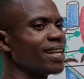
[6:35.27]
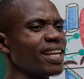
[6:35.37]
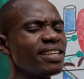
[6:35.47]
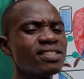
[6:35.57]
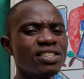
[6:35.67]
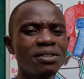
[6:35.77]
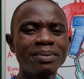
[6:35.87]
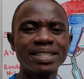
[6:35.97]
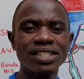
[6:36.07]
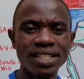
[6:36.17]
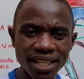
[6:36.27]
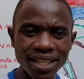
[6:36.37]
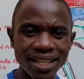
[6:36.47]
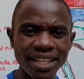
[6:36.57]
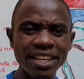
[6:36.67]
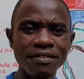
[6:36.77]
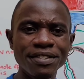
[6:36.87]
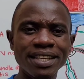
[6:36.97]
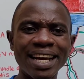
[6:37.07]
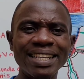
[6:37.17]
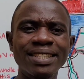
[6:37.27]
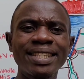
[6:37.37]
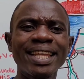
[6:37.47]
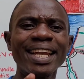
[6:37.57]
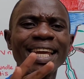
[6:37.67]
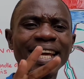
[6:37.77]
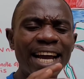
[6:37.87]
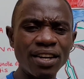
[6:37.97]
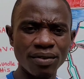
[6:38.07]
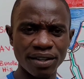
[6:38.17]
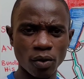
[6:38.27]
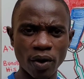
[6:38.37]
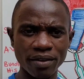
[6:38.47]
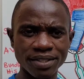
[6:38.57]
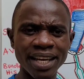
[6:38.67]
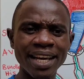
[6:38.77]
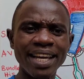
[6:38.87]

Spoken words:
the ECG machine gives us three kind of the waves.